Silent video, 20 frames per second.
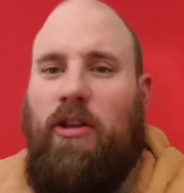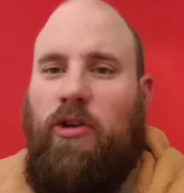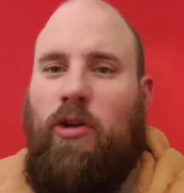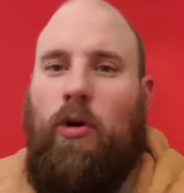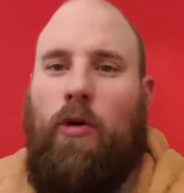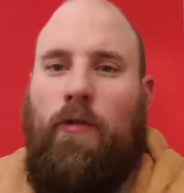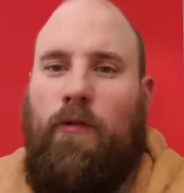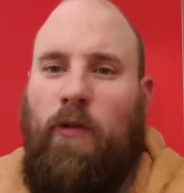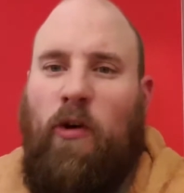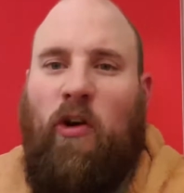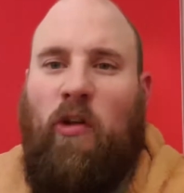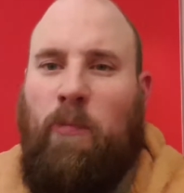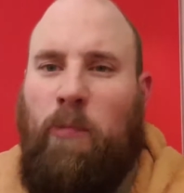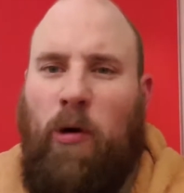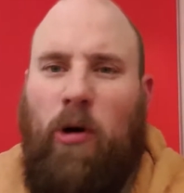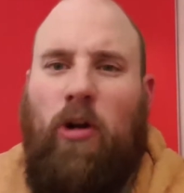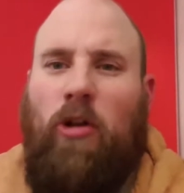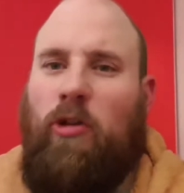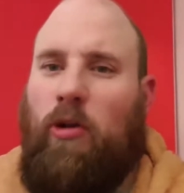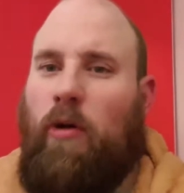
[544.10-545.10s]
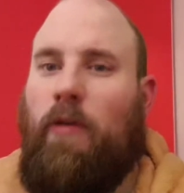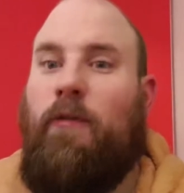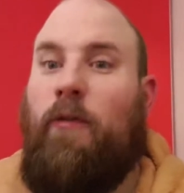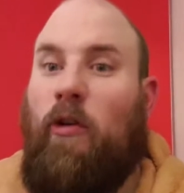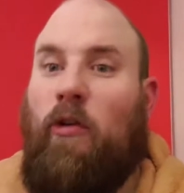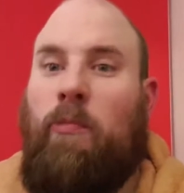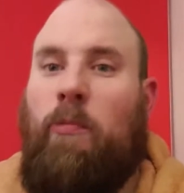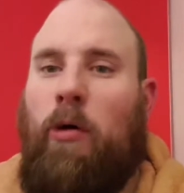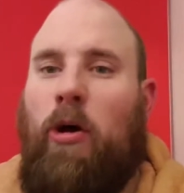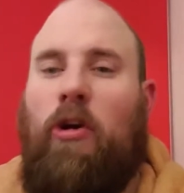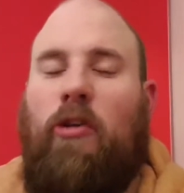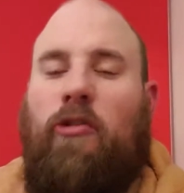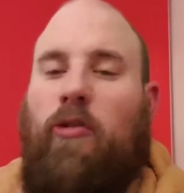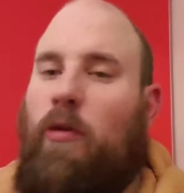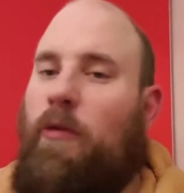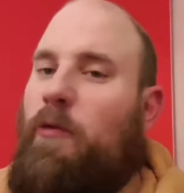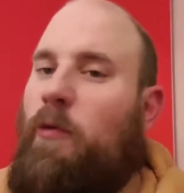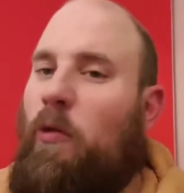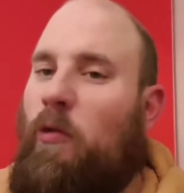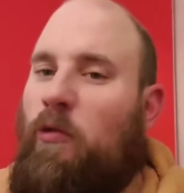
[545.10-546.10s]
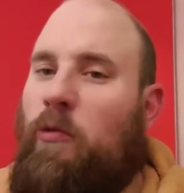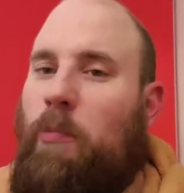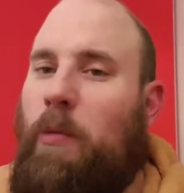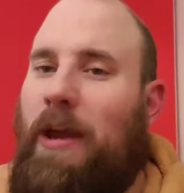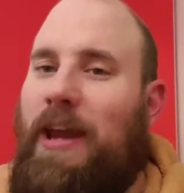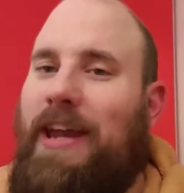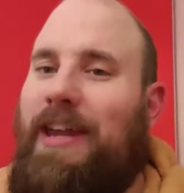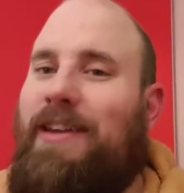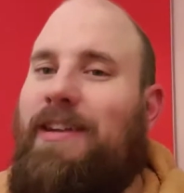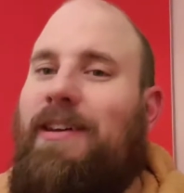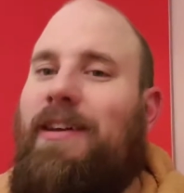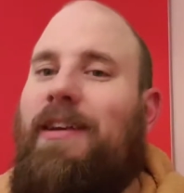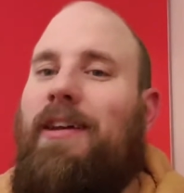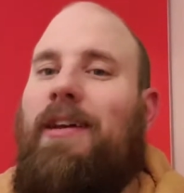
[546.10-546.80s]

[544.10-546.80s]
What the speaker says: your Force pull, your Force push, your Force speed,